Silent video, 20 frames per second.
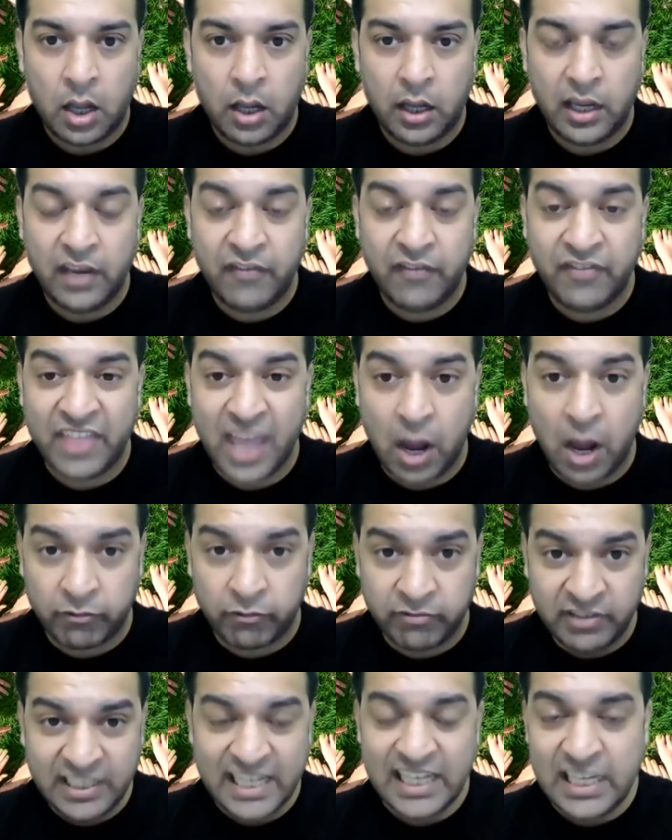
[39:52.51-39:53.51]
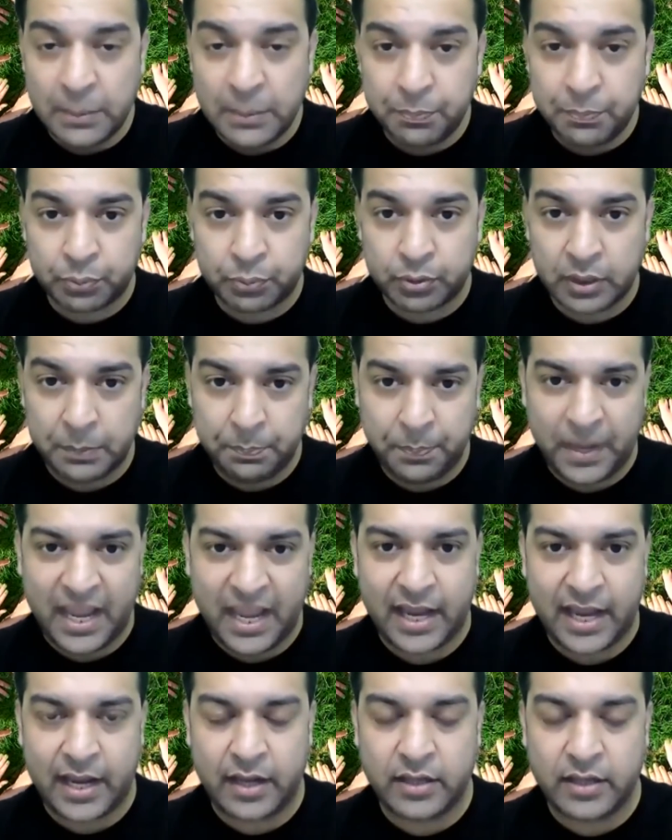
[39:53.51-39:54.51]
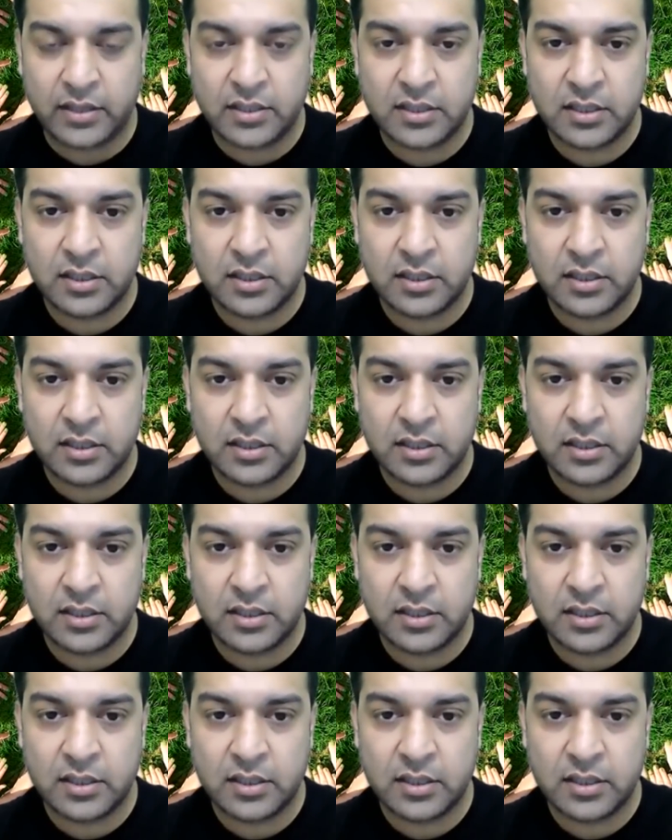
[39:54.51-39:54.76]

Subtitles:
if they are really prepared